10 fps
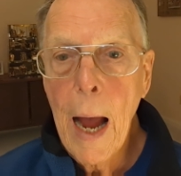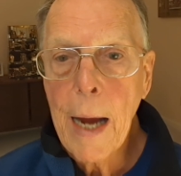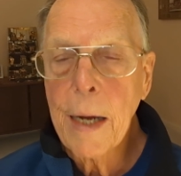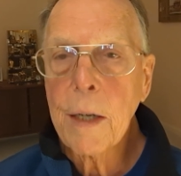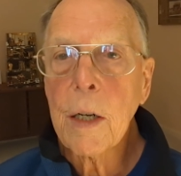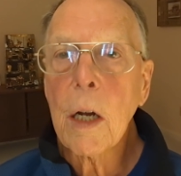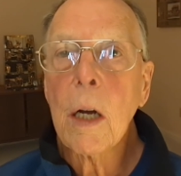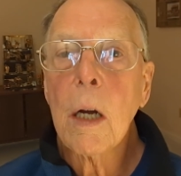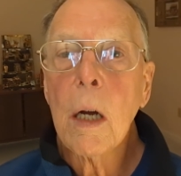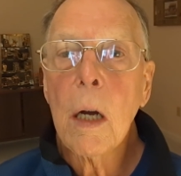and
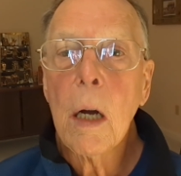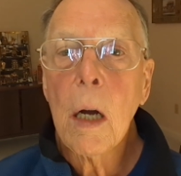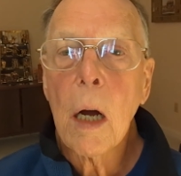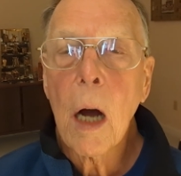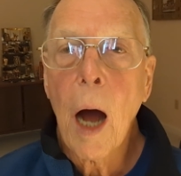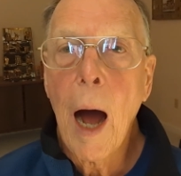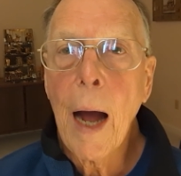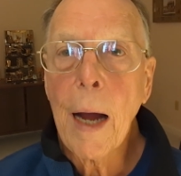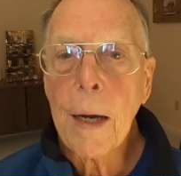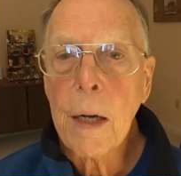
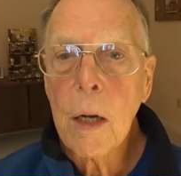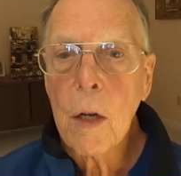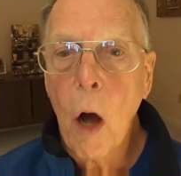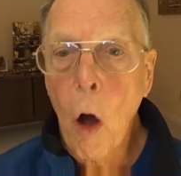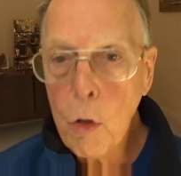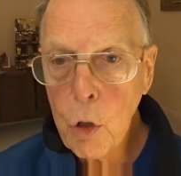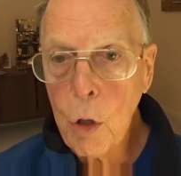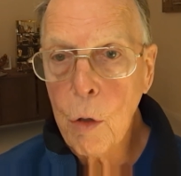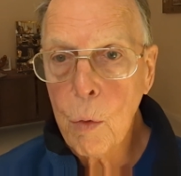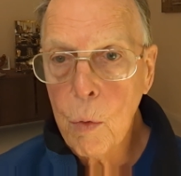I
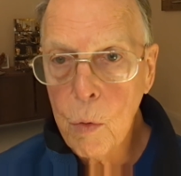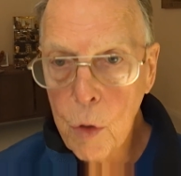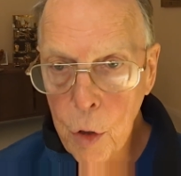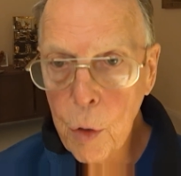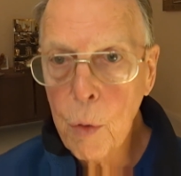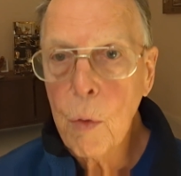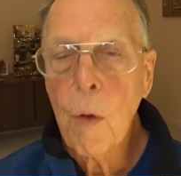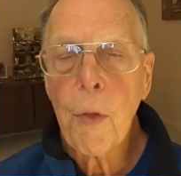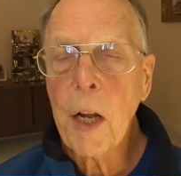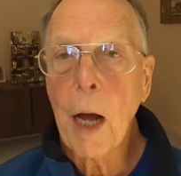also knew
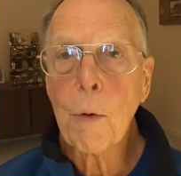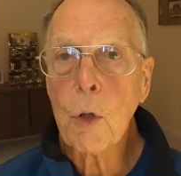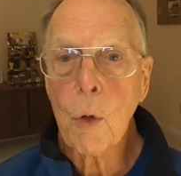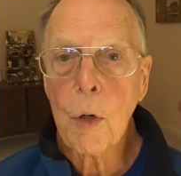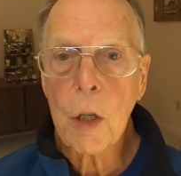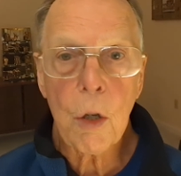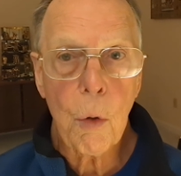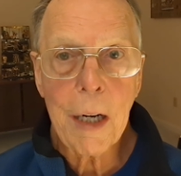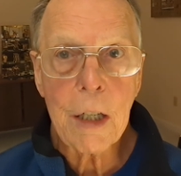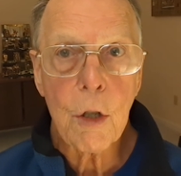that I was going to
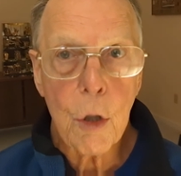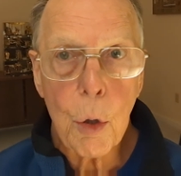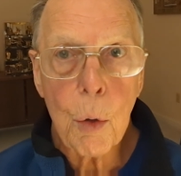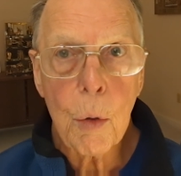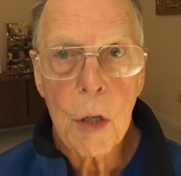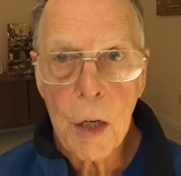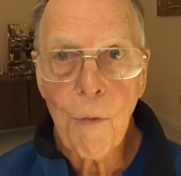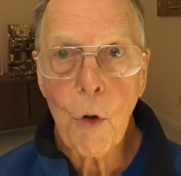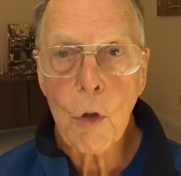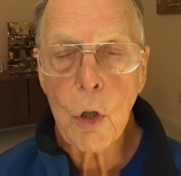create 2
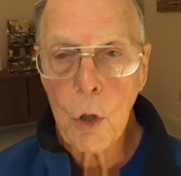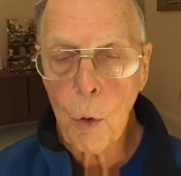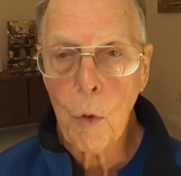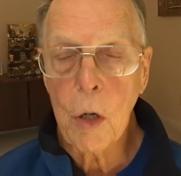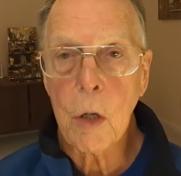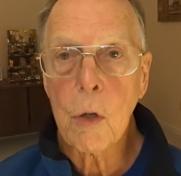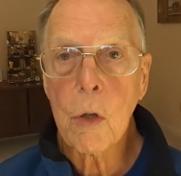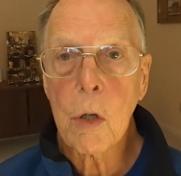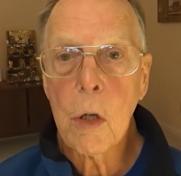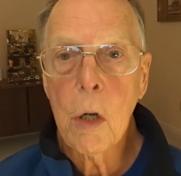different
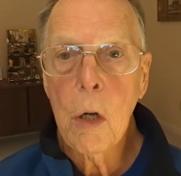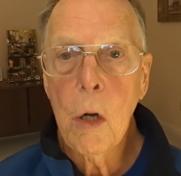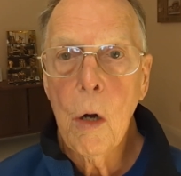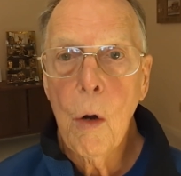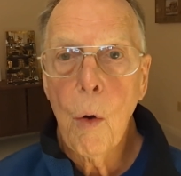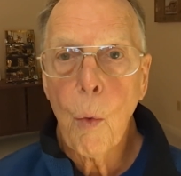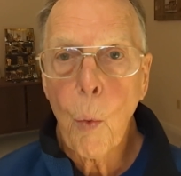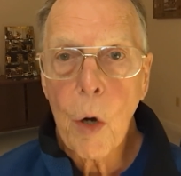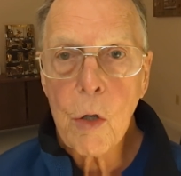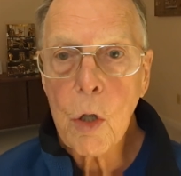stories.
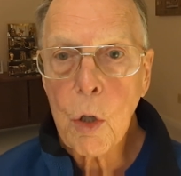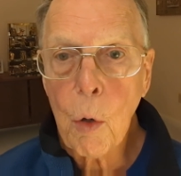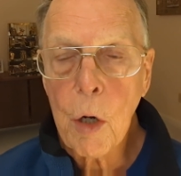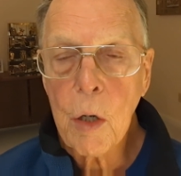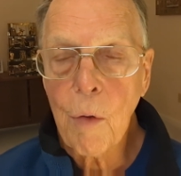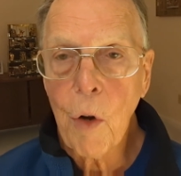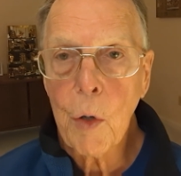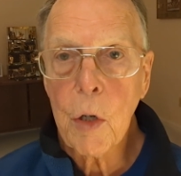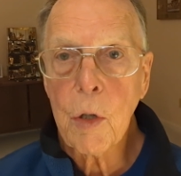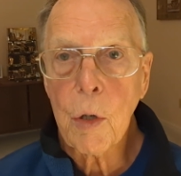One story
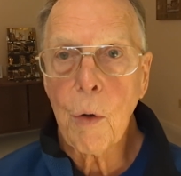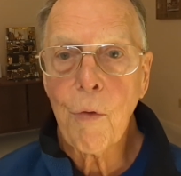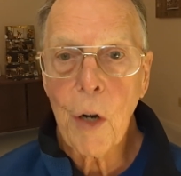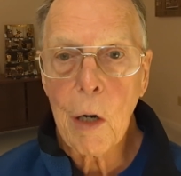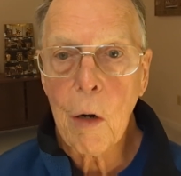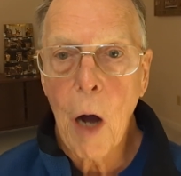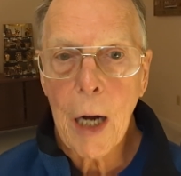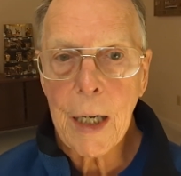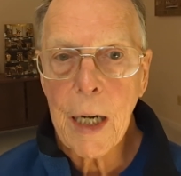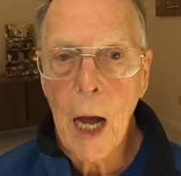devoted to Pharaoh
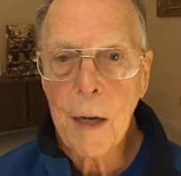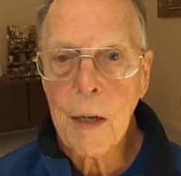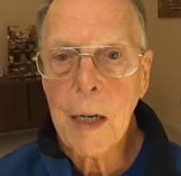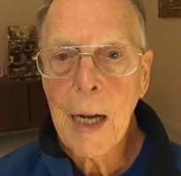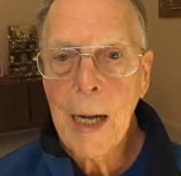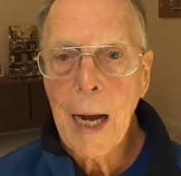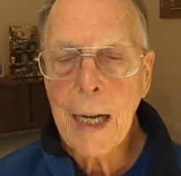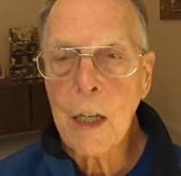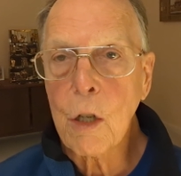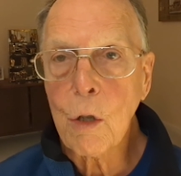Akhenaten
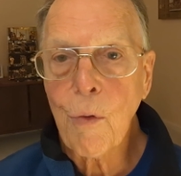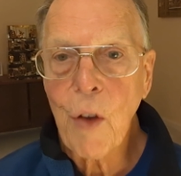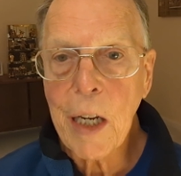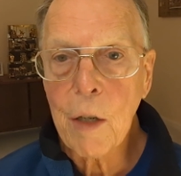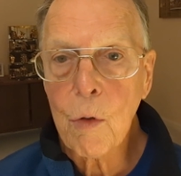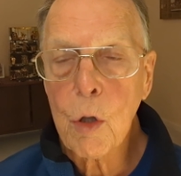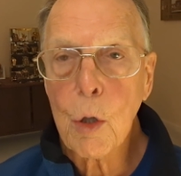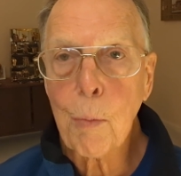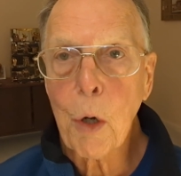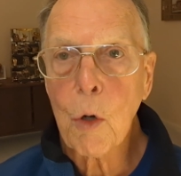and his failed
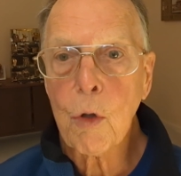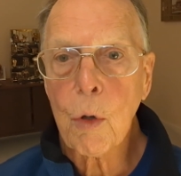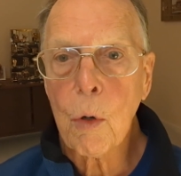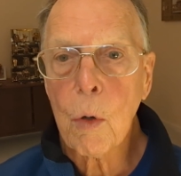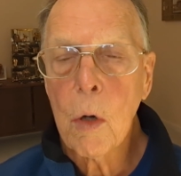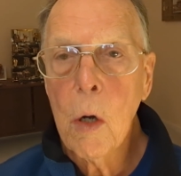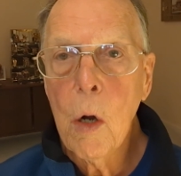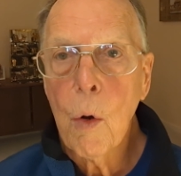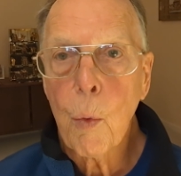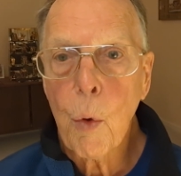spiritual
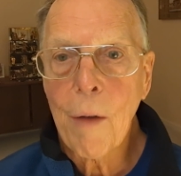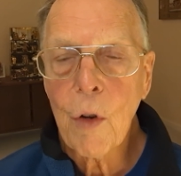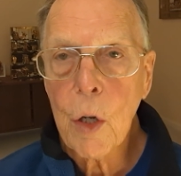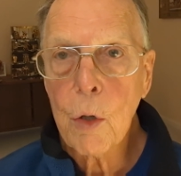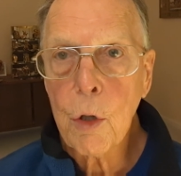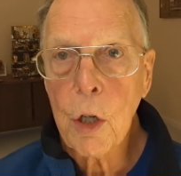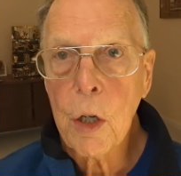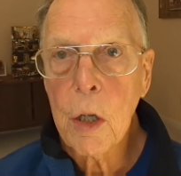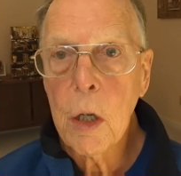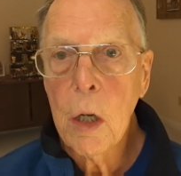
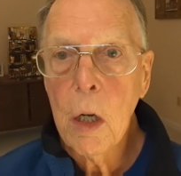revolution